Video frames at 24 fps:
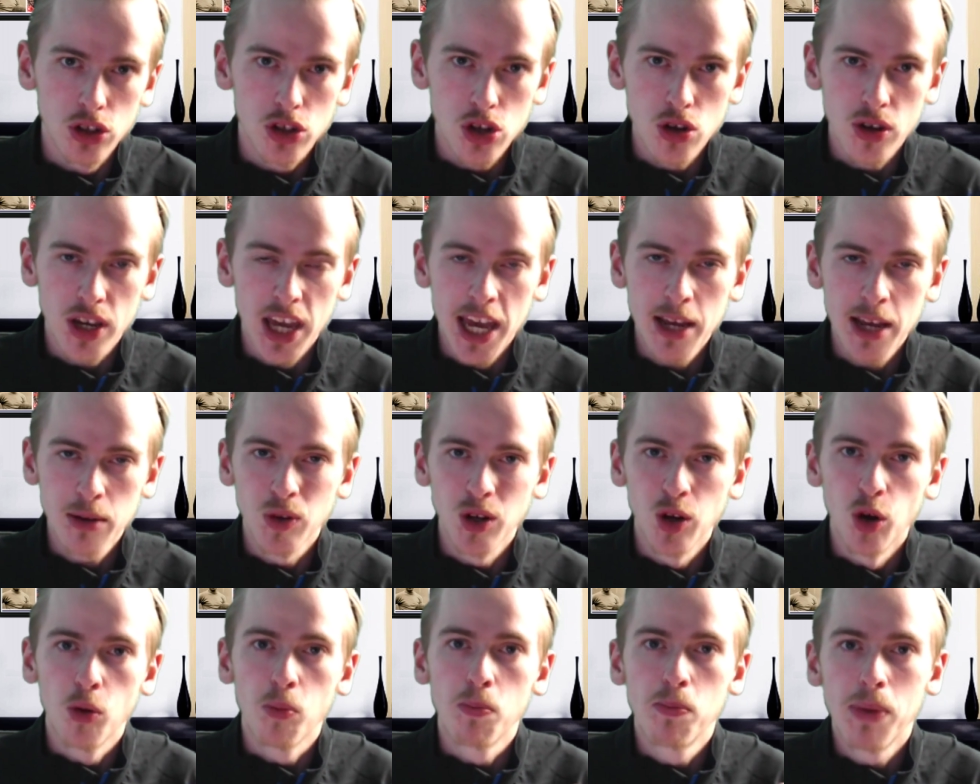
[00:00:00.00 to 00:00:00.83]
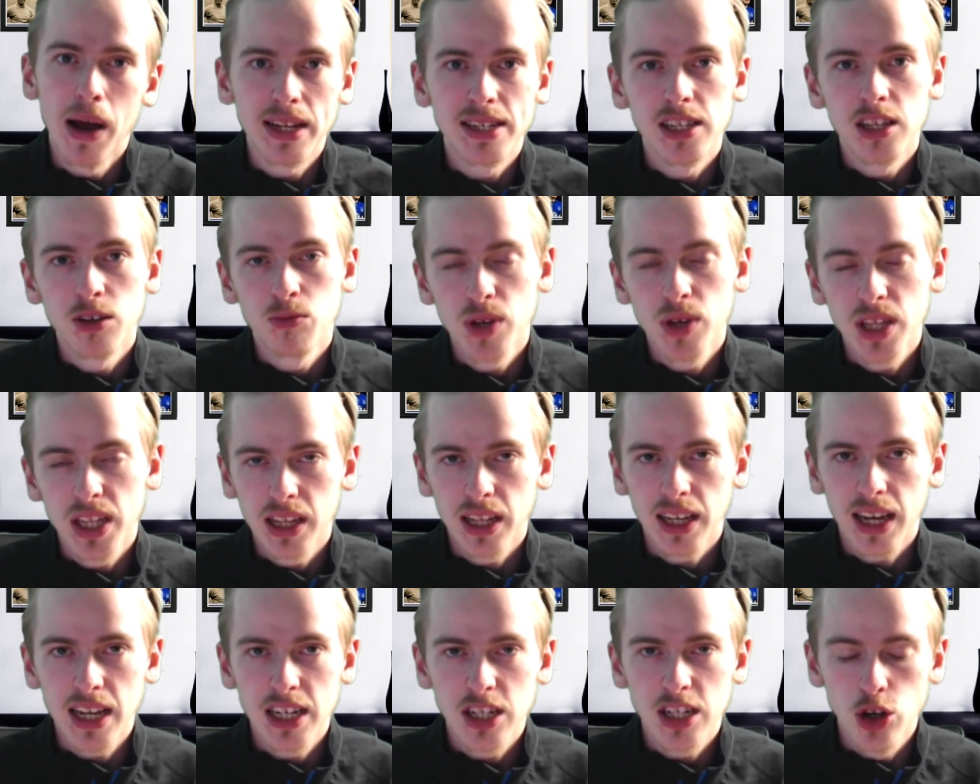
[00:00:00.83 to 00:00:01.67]
two games. We looked better than we
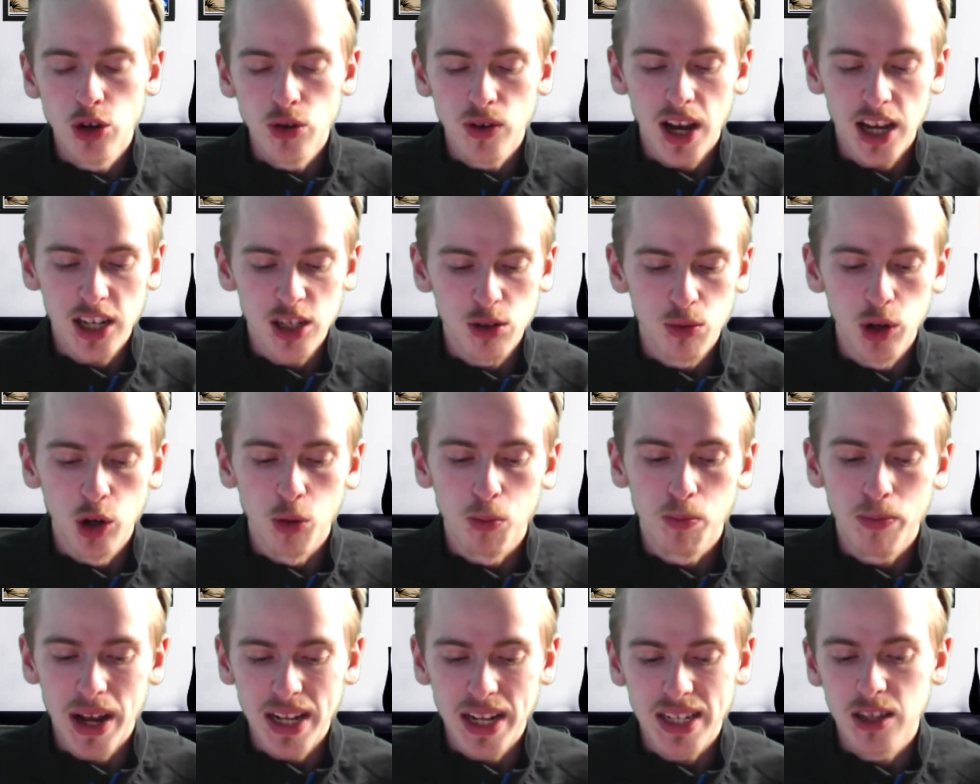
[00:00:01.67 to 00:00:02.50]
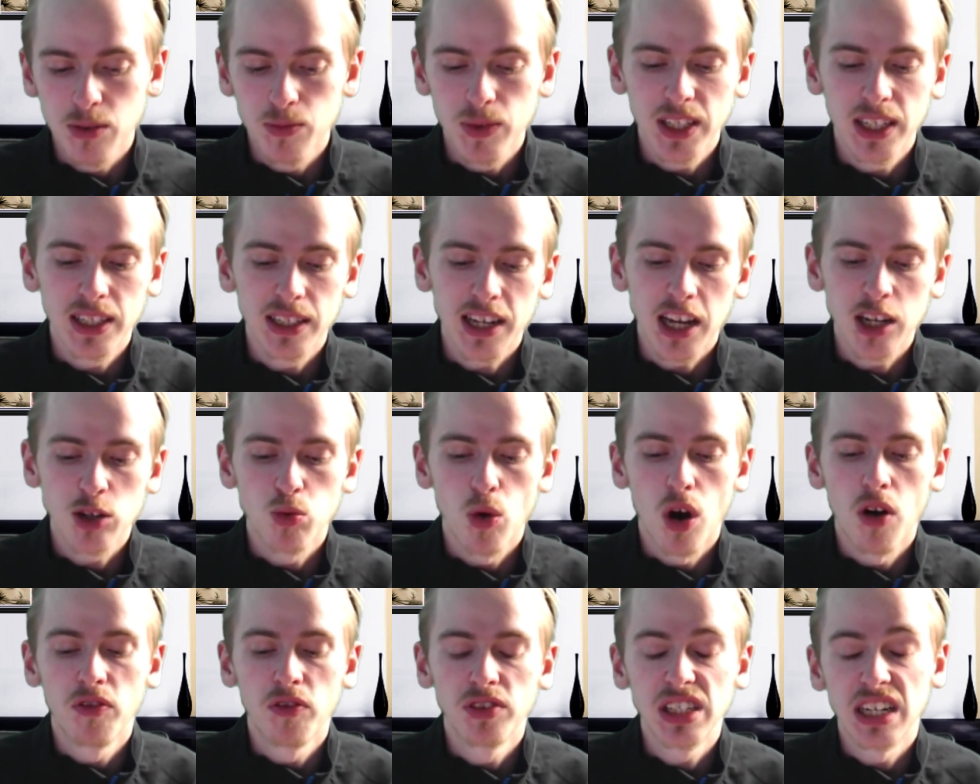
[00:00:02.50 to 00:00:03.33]
did against Newcastle. We looked better than we did against
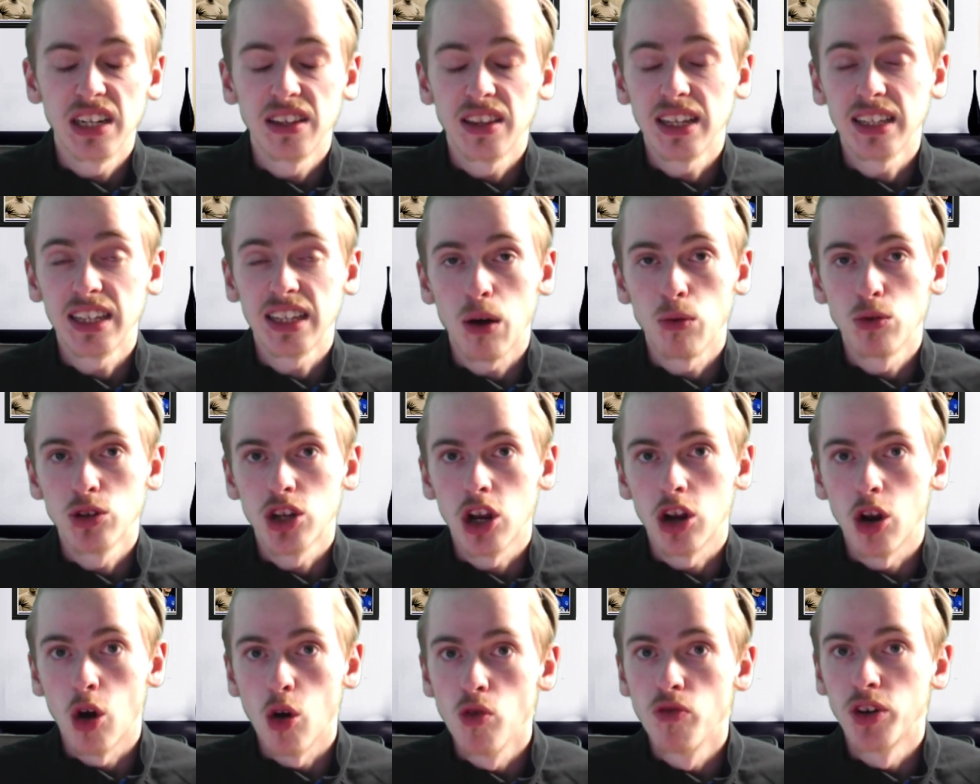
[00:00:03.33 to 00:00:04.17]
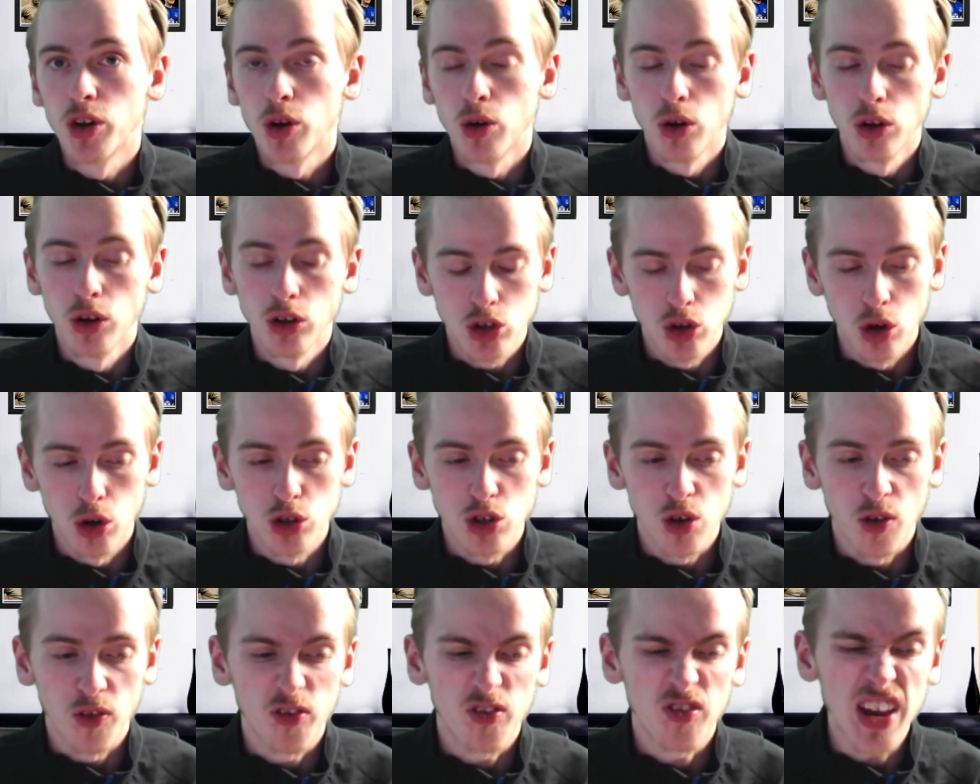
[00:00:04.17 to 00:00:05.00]
Watford. And I think that was an overall
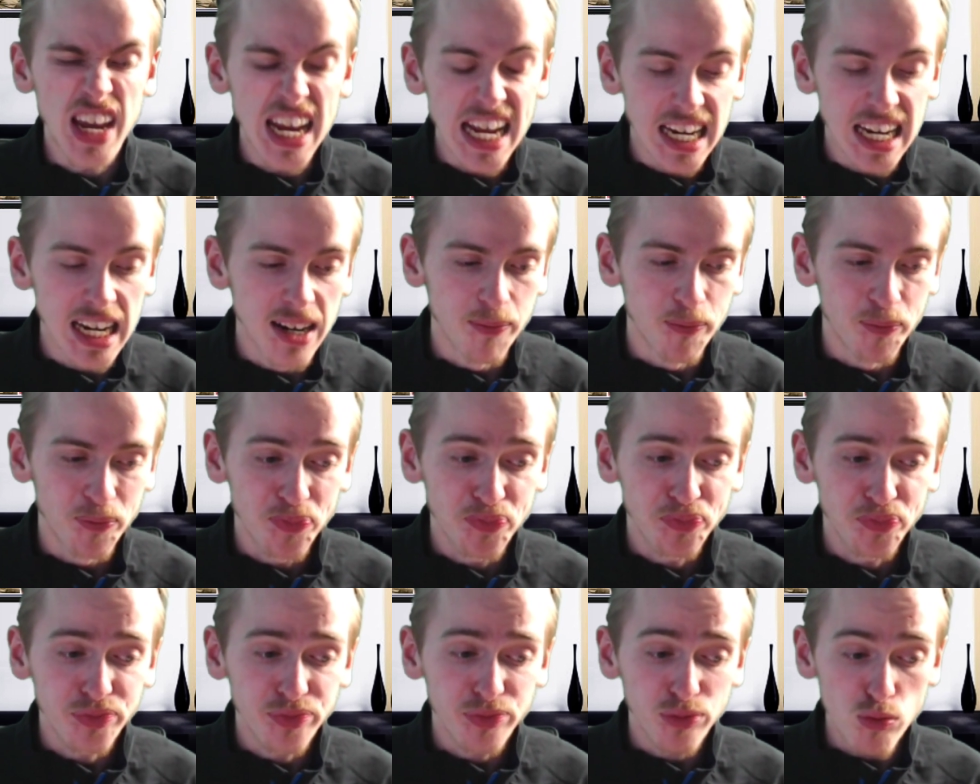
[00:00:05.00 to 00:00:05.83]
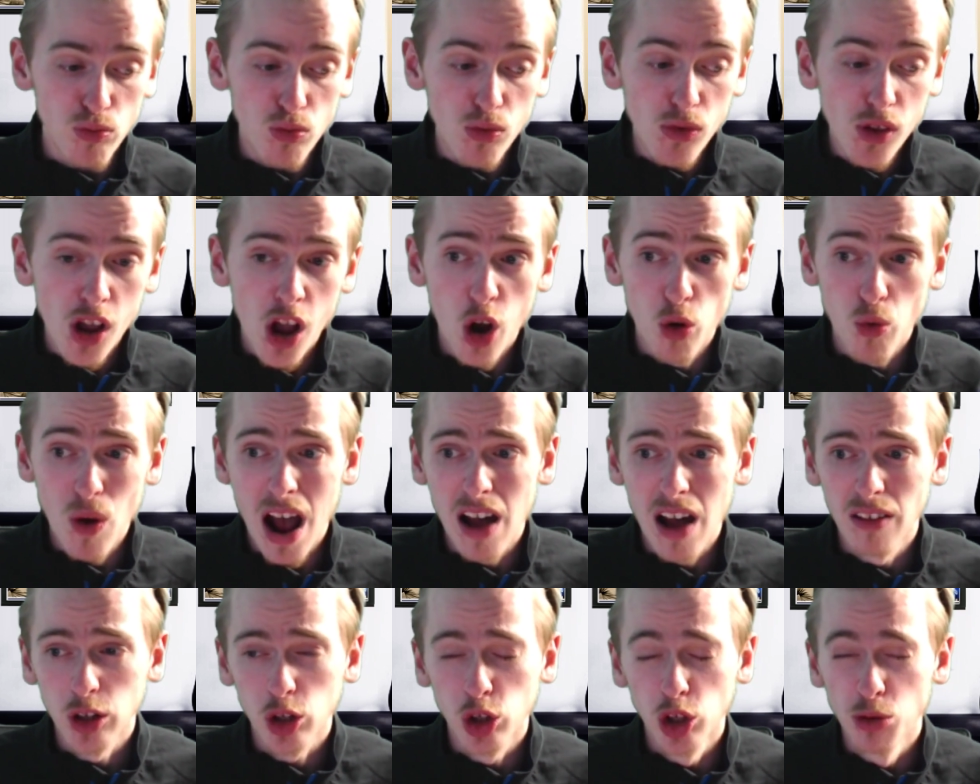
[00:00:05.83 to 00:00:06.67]
sort of feeling
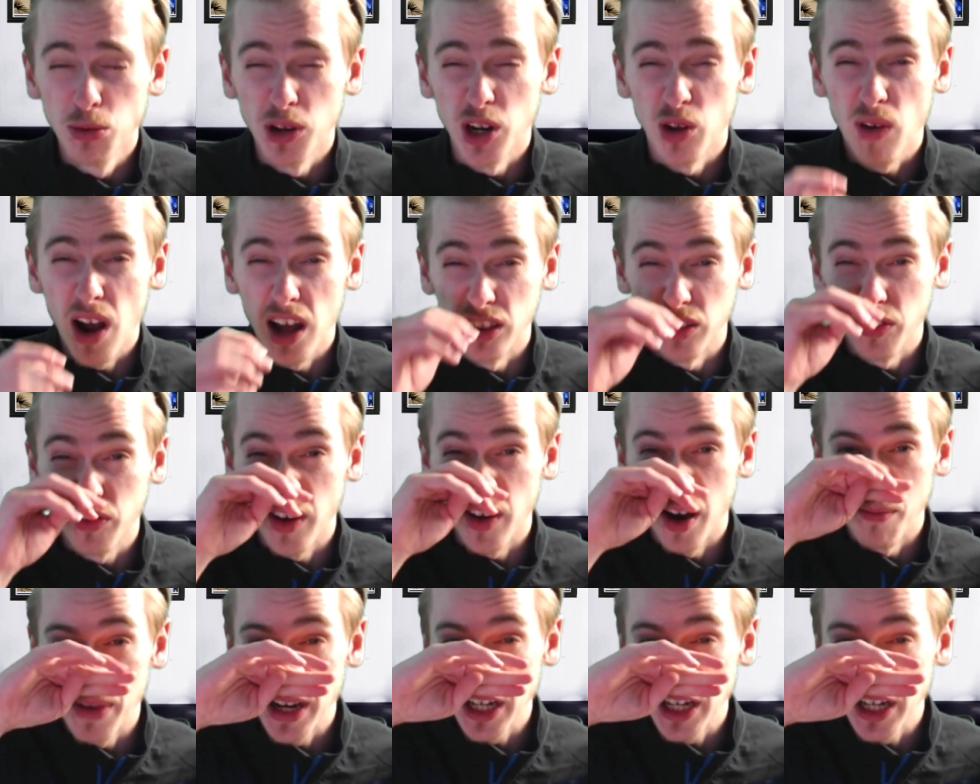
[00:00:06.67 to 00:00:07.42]
around the club and around the fan